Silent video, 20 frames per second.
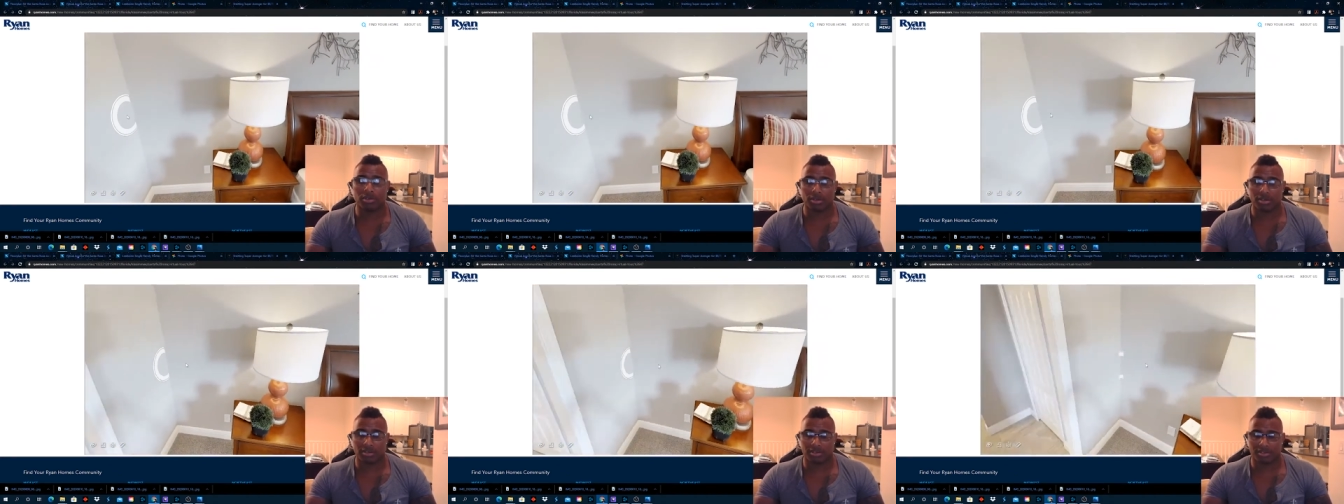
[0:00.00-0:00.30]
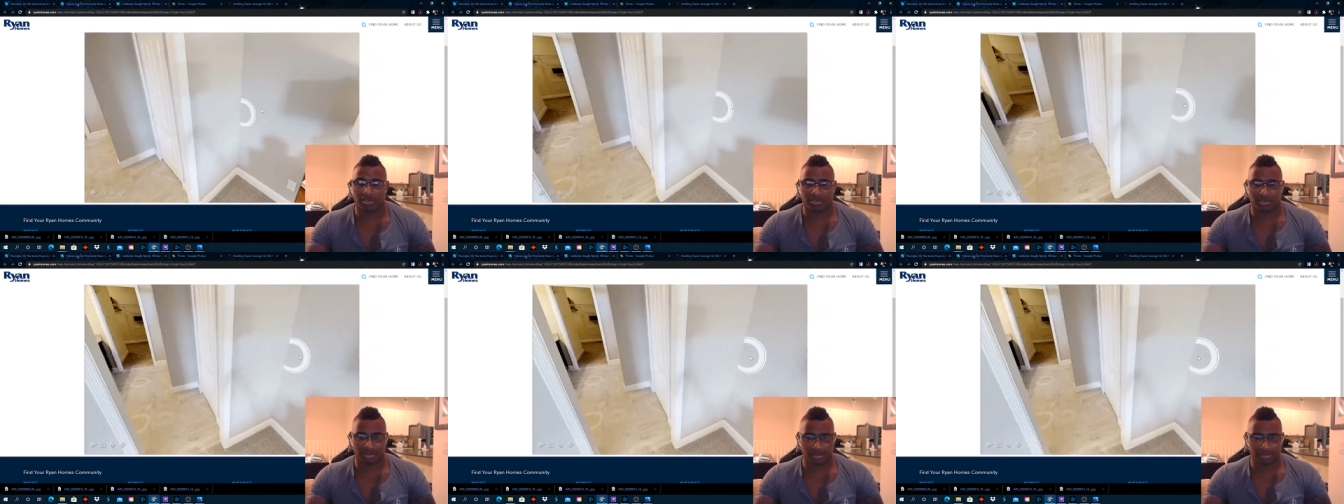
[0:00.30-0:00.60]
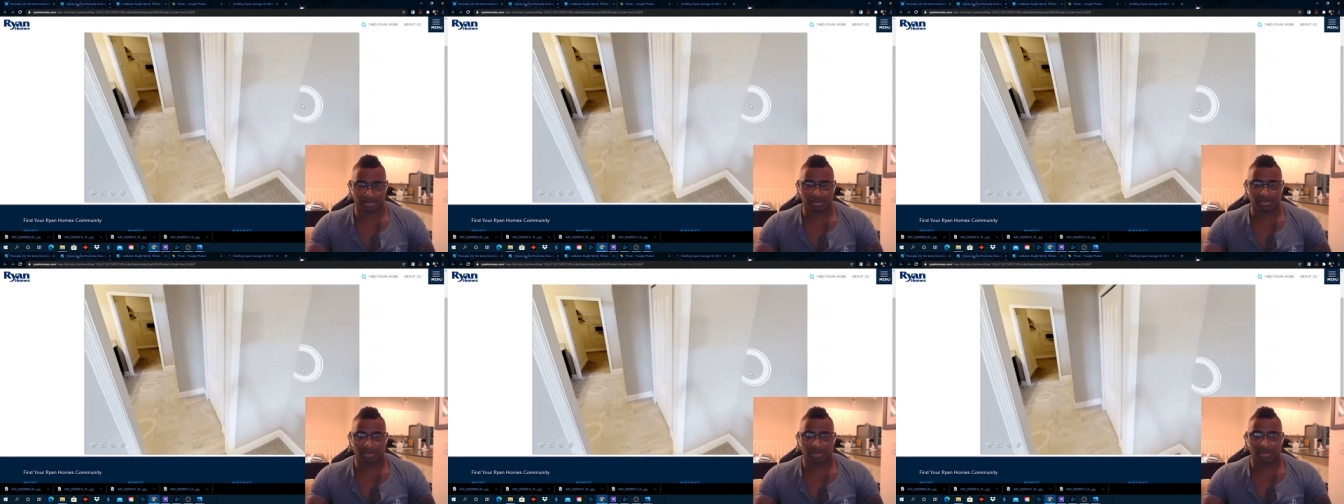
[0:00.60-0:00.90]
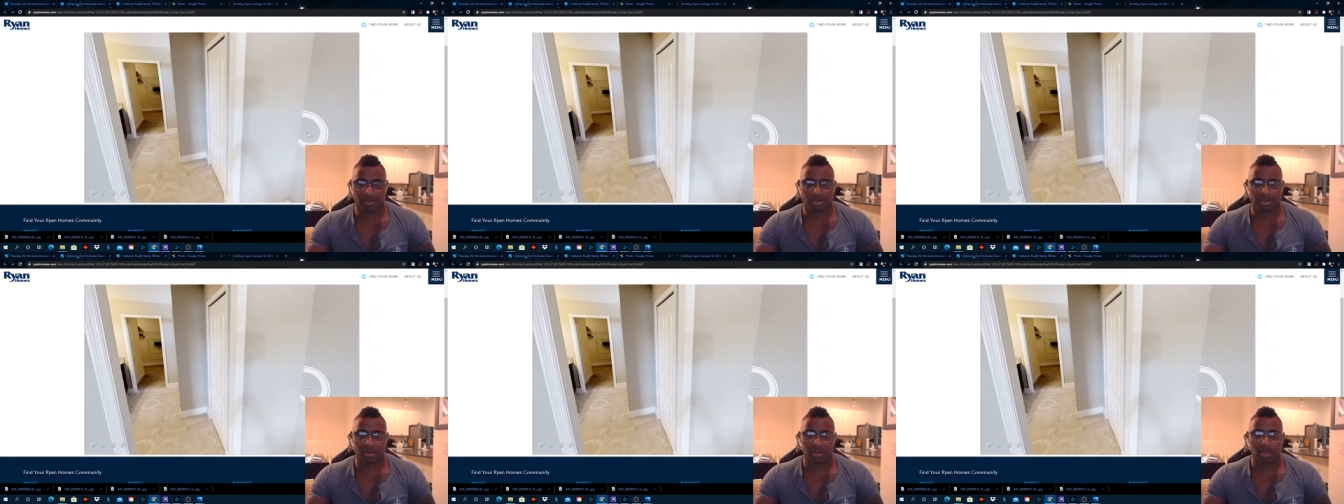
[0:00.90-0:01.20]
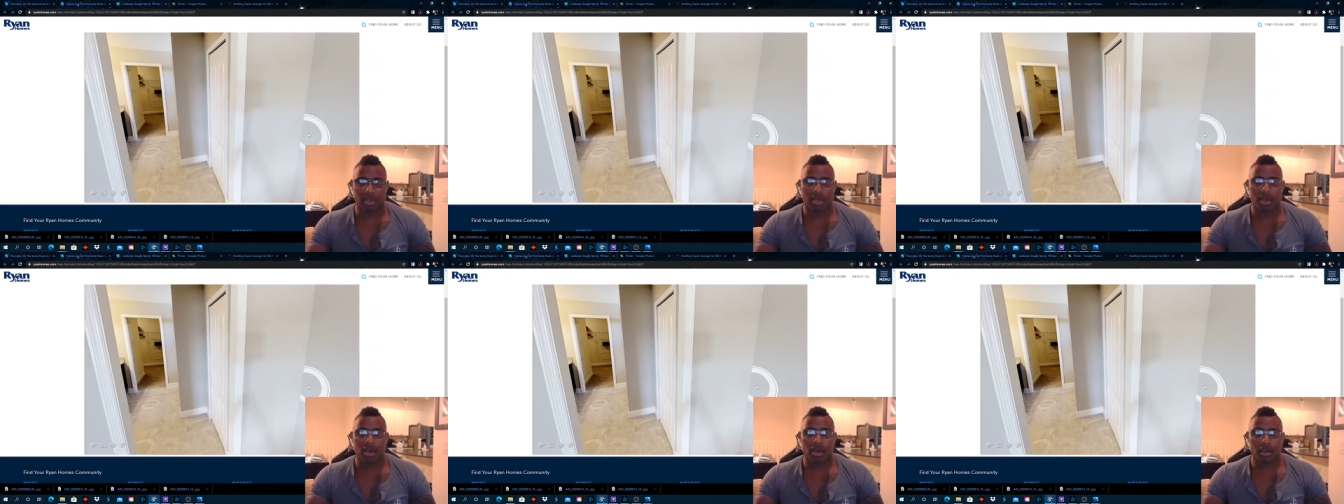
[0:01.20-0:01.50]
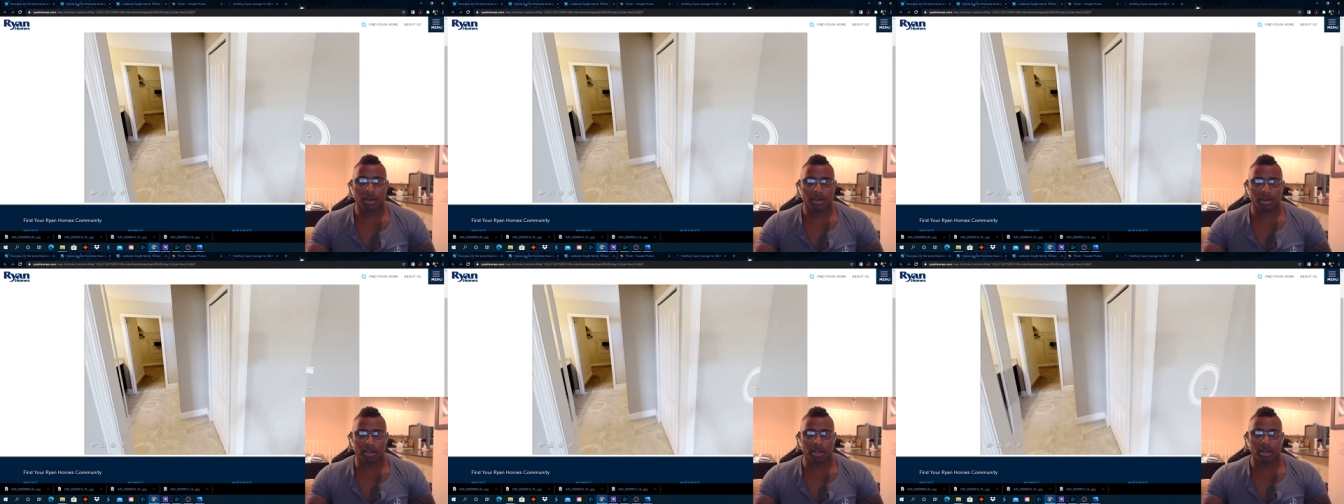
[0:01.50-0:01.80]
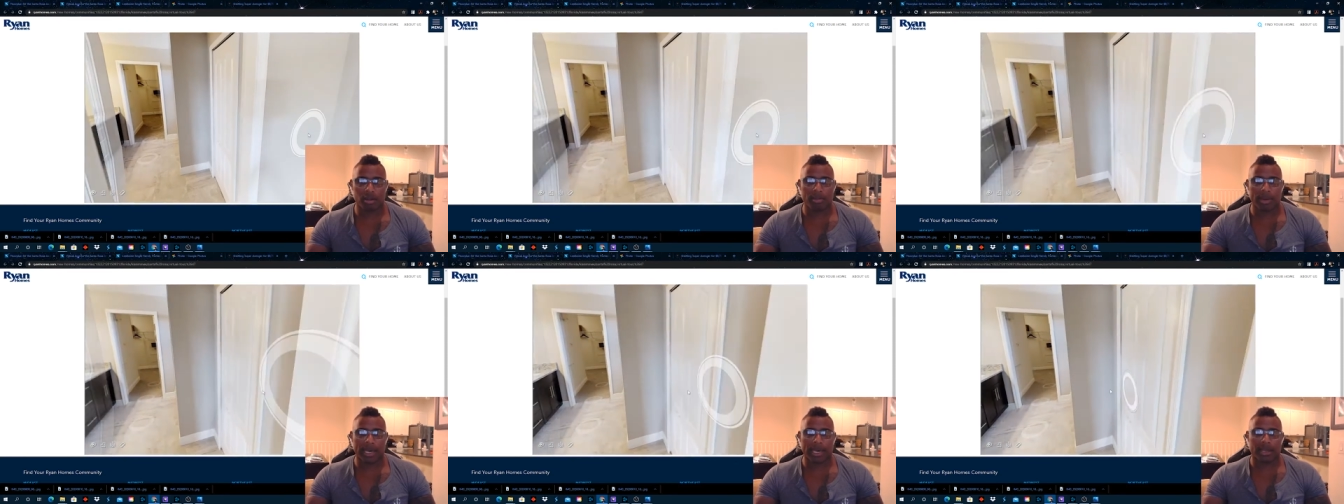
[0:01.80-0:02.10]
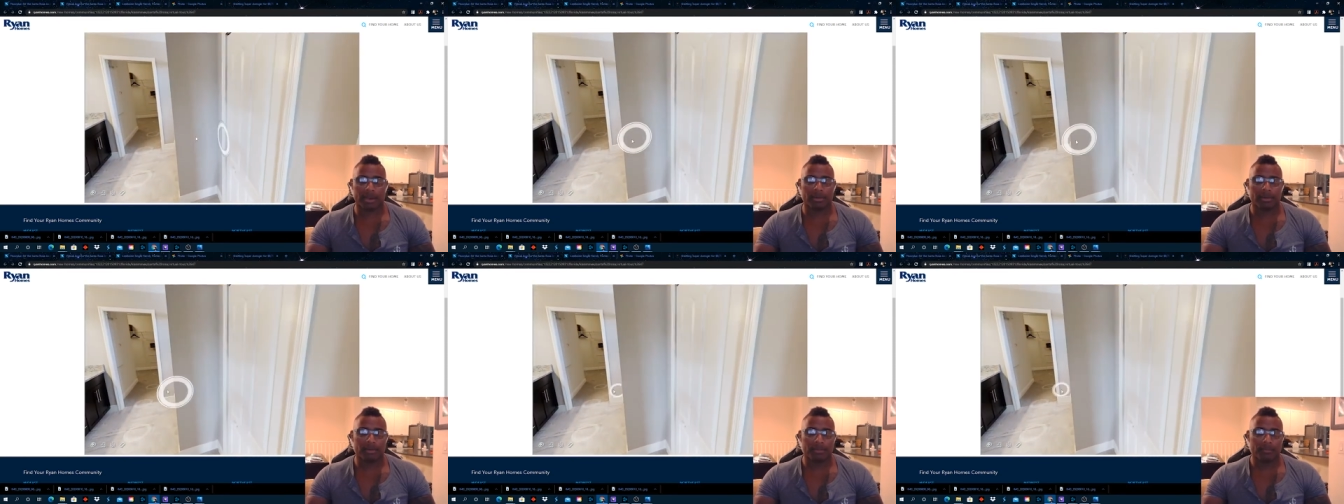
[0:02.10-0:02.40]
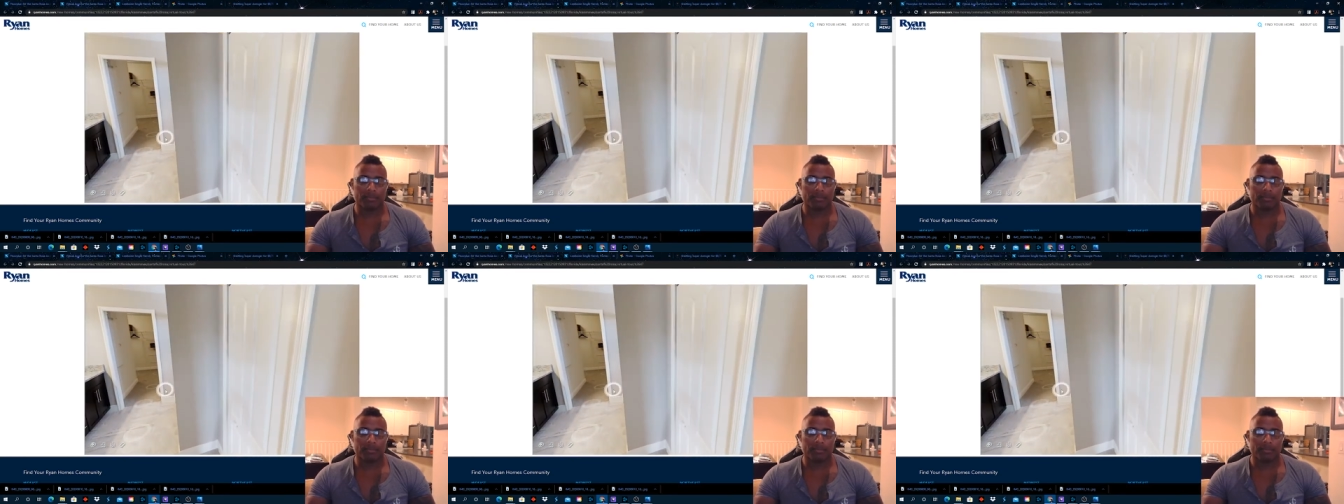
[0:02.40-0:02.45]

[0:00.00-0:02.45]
there's a good and a bad.